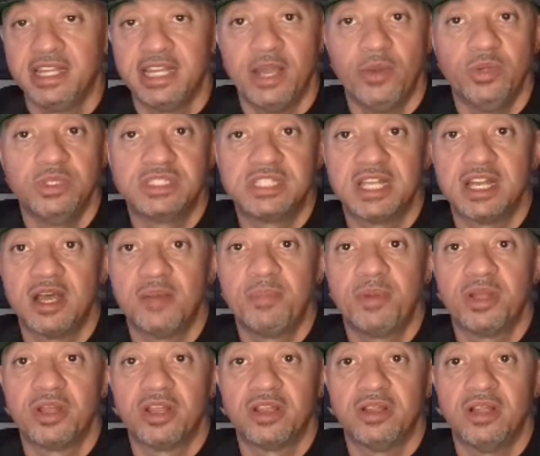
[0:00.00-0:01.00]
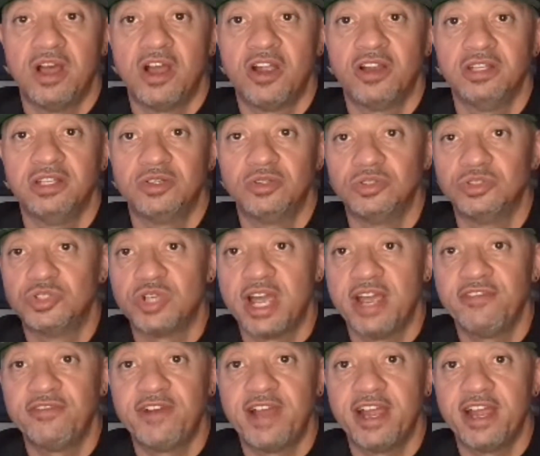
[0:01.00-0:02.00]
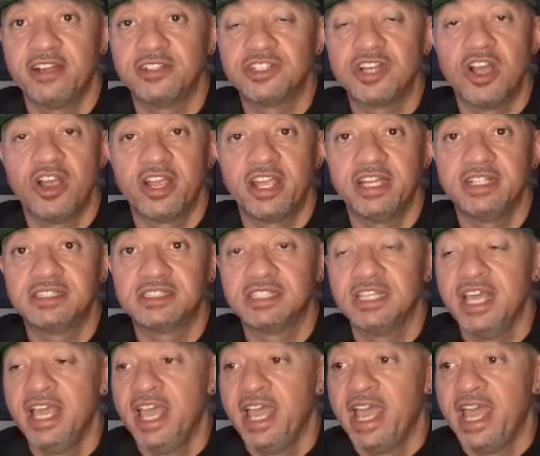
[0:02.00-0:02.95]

they would set up our little dry fire targets,